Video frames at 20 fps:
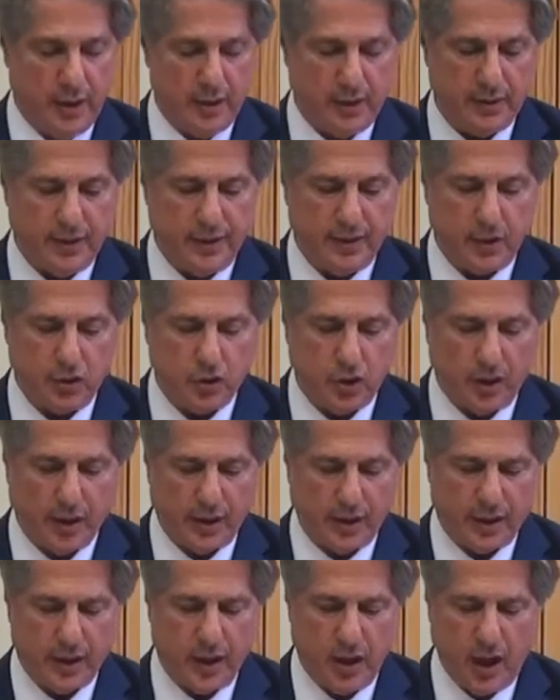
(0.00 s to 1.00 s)
the
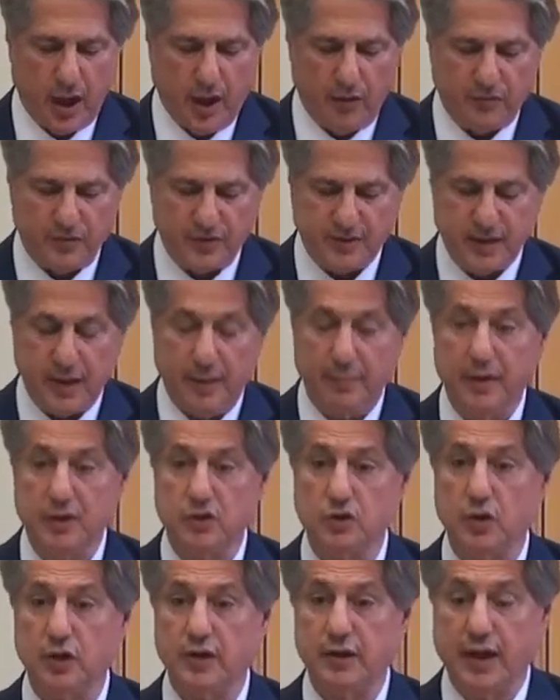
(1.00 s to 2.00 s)
rhetoric of Islamic
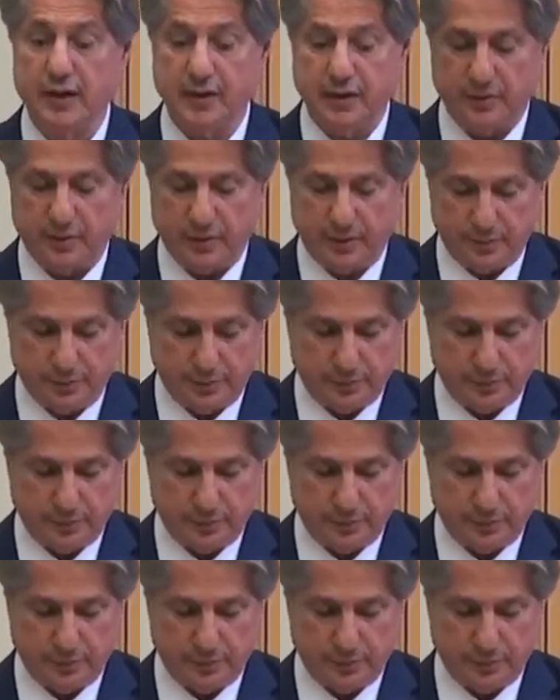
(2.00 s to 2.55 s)
solidarity.